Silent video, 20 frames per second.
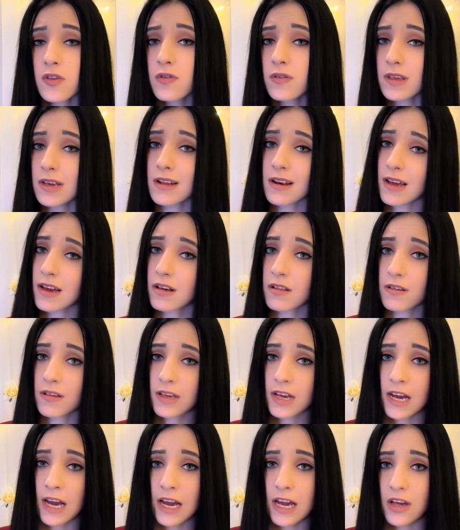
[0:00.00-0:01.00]
to see Nicolas
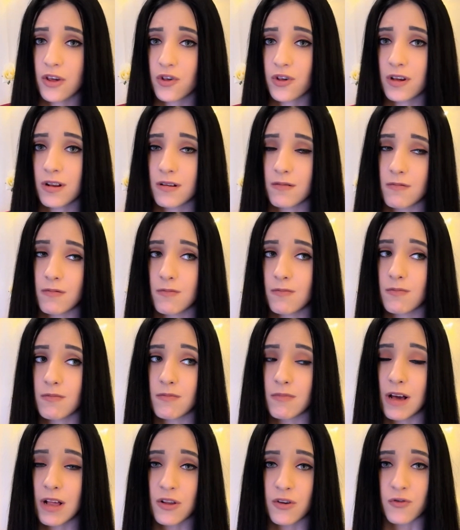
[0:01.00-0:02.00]
Cage in
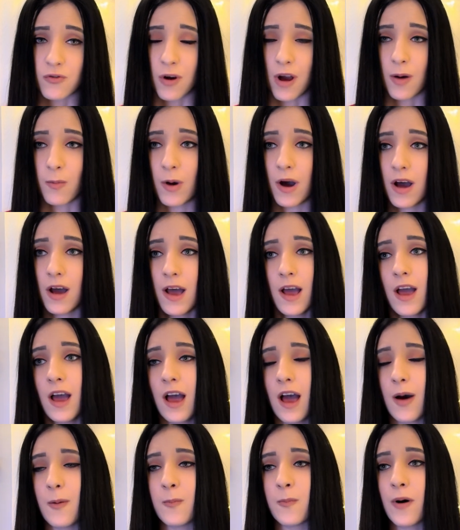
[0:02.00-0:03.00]
melodrama,
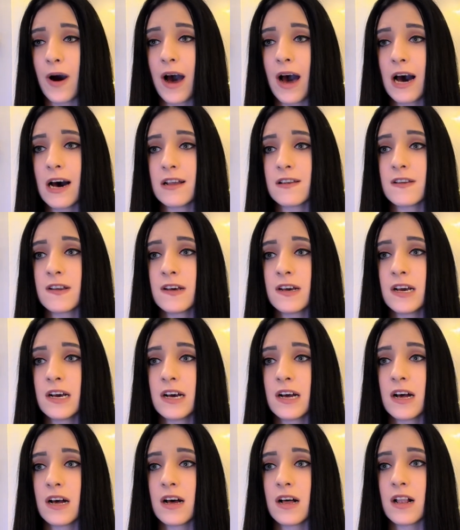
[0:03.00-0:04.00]
but
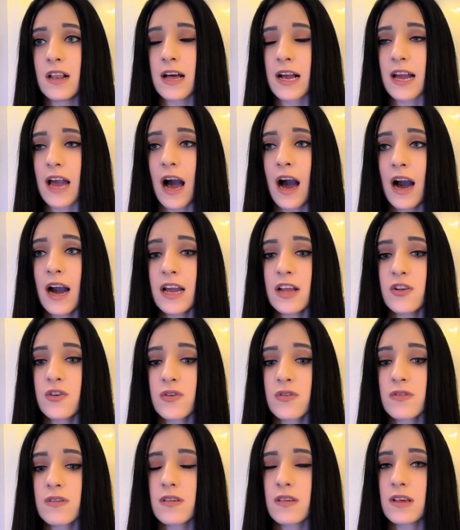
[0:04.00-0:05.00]
like I
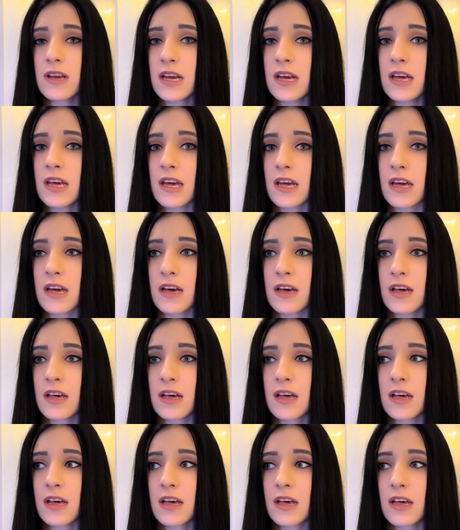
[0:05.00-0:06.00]
don't see
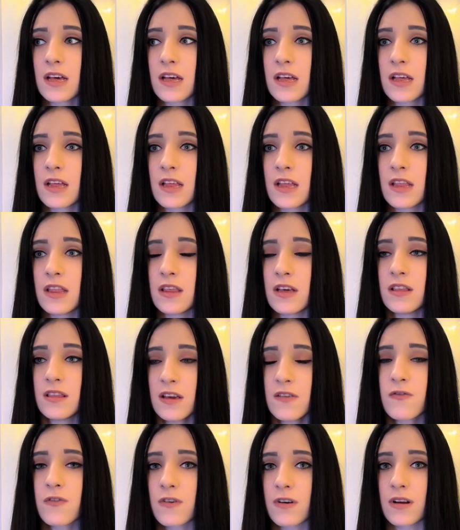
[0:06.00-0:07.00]
the
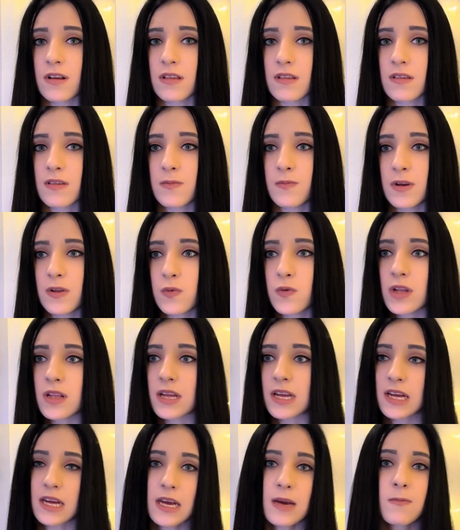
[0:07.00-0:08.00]
difference between
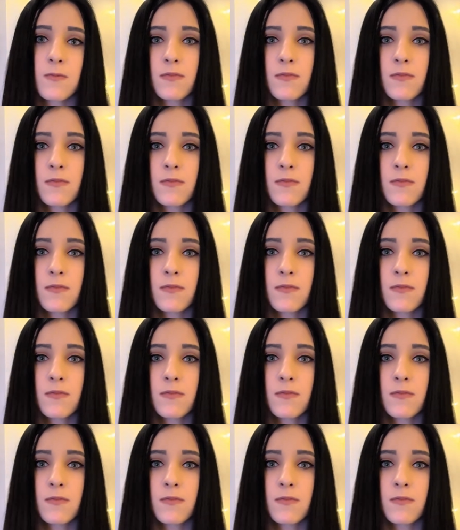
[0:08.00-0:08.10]
him